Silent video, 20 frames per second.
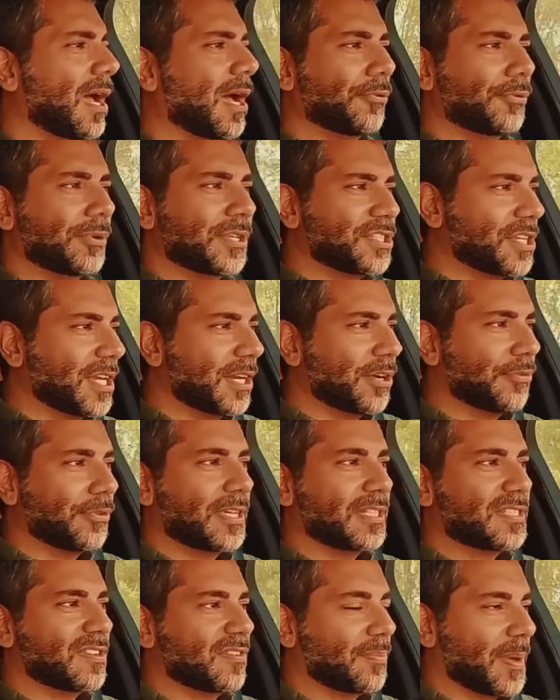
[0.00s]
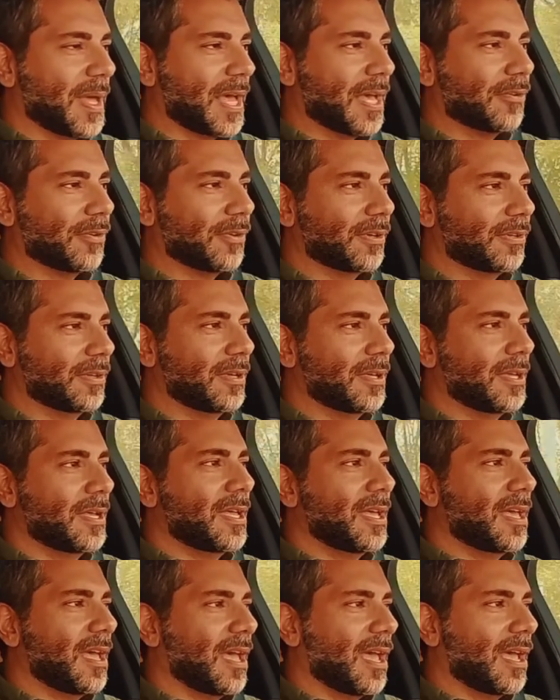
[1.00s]
regenerative power,
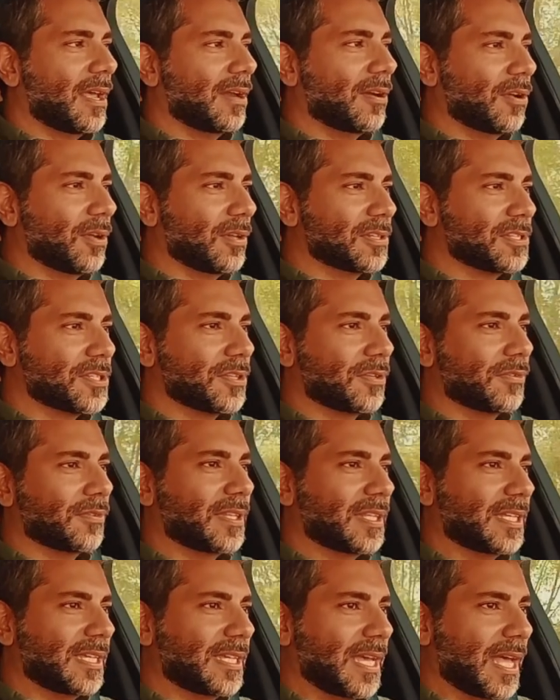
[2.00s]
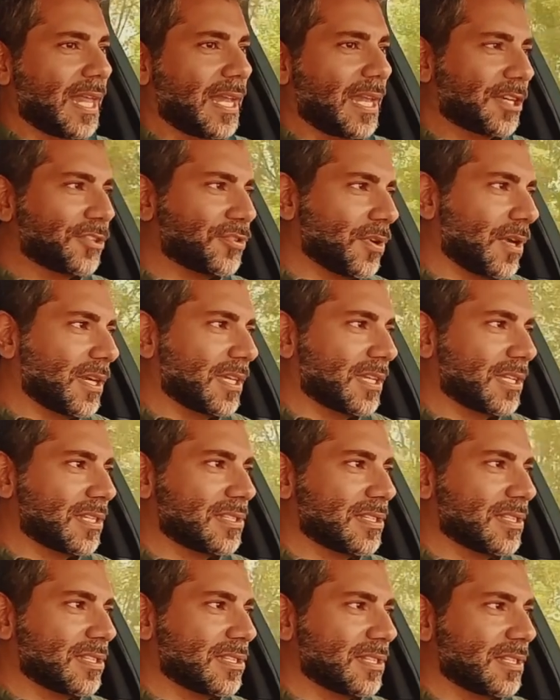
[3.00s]
and also the electronic
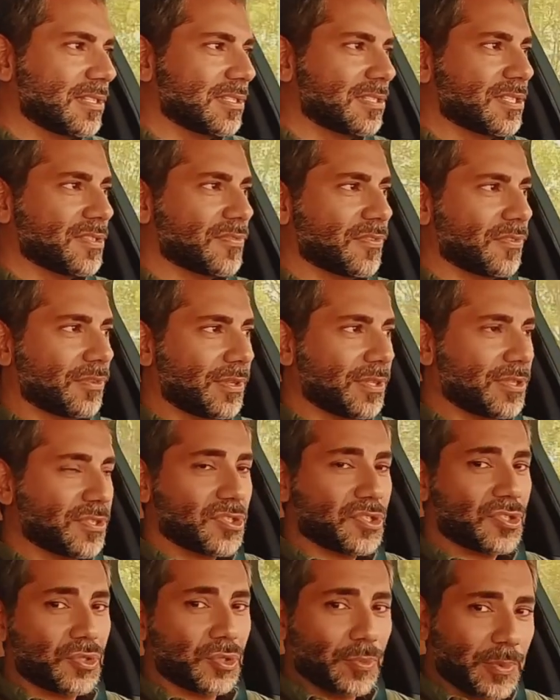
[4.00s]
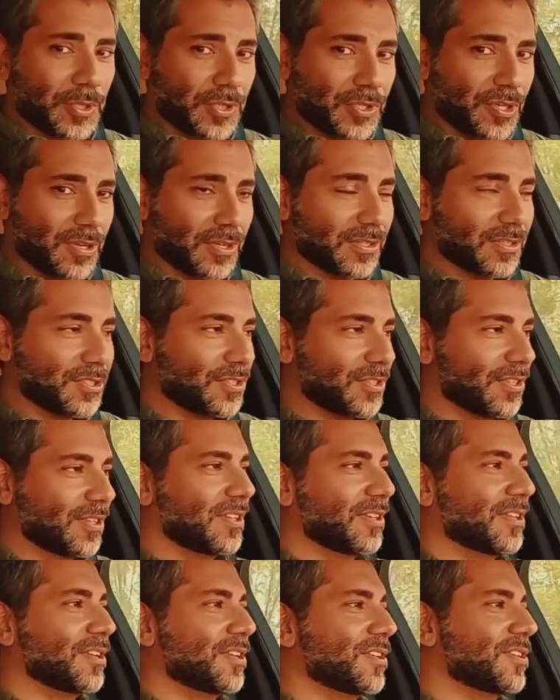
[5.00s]
assistance is for the supercharged.
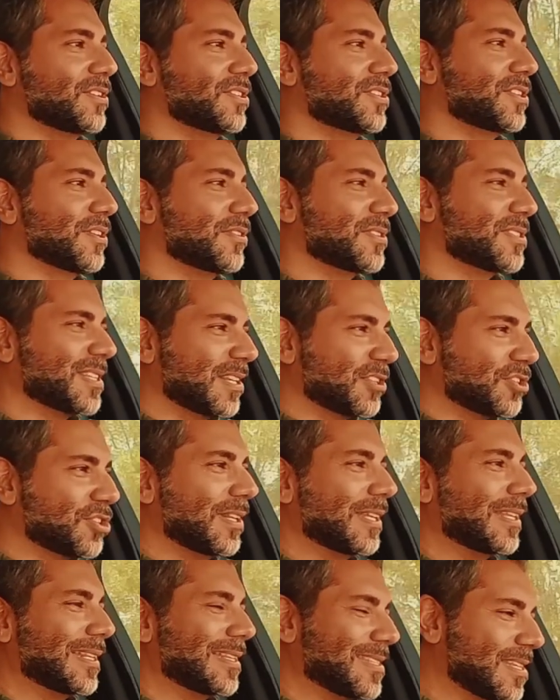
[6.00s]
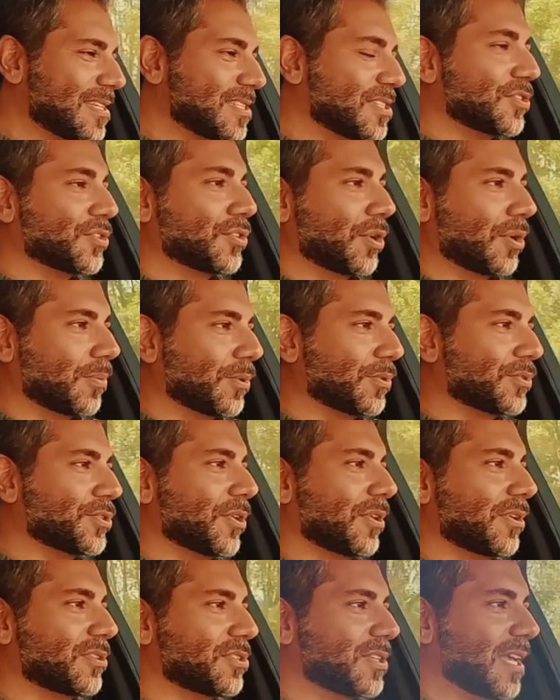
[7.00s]
So essentially this is a
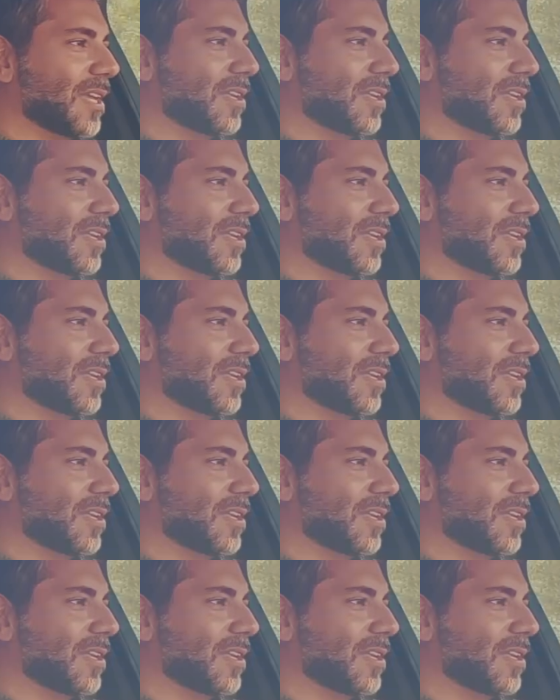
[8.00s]
turbocharged